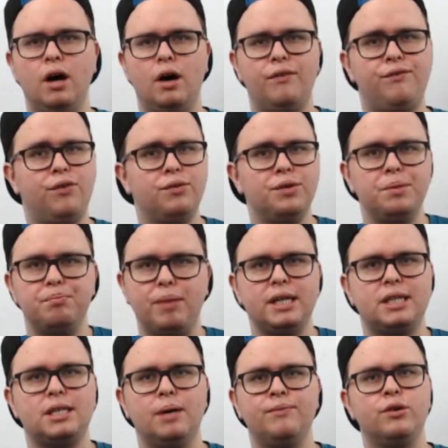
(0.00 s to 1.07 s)
a fully
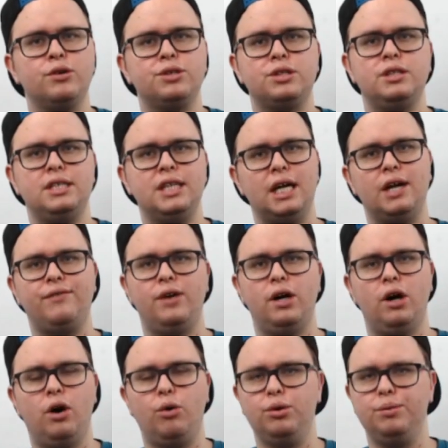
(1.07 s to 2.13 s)
mic'd up version of the
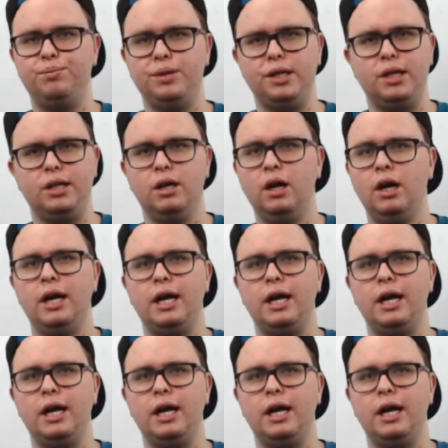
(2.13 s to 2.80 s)
NFL would be